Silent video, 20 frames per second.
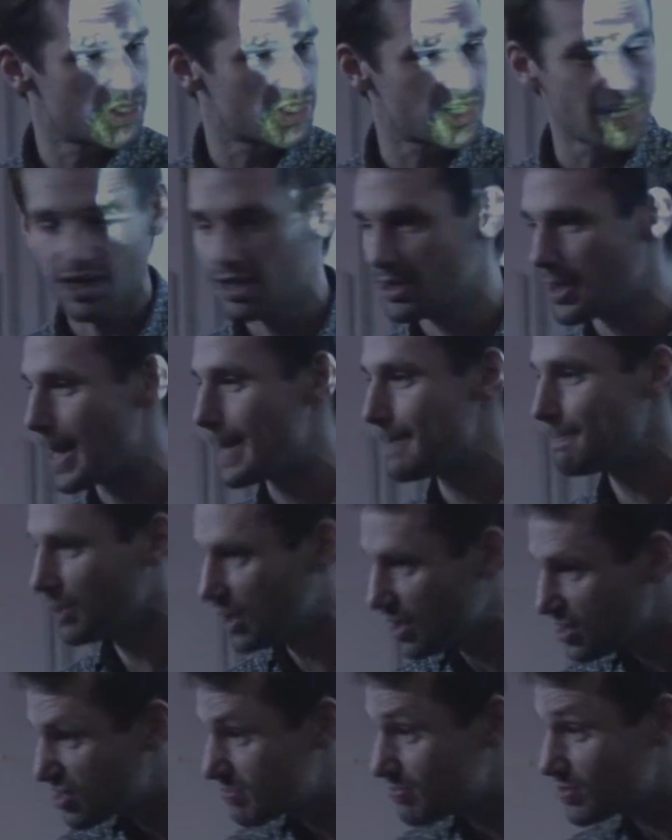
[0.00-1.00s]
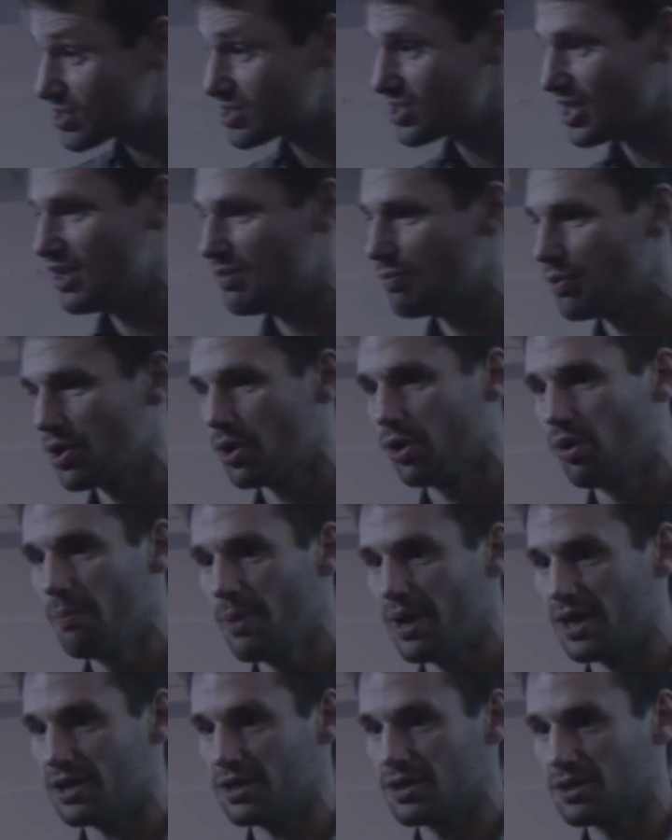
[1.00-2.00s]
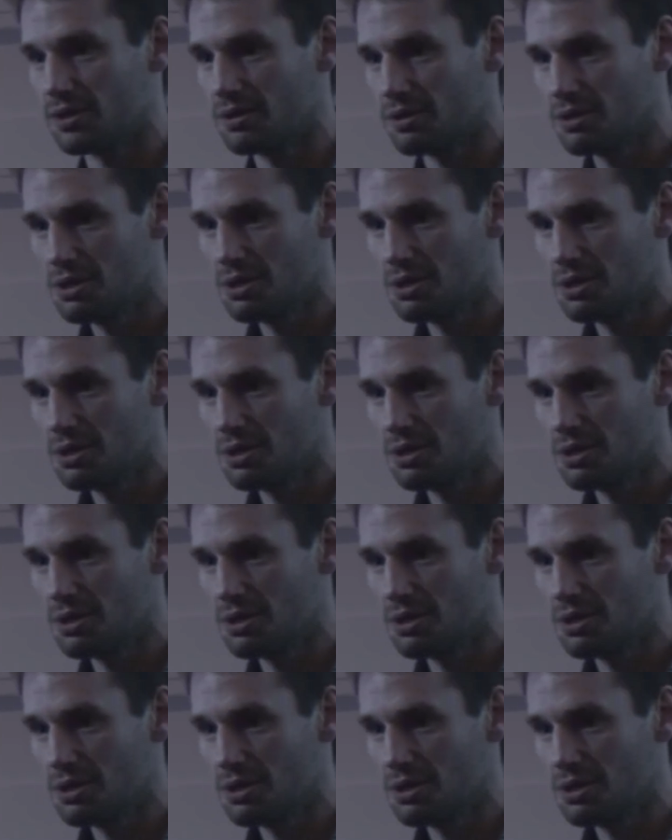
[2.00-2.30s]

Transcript: mistake there, and it's a mistake we all make.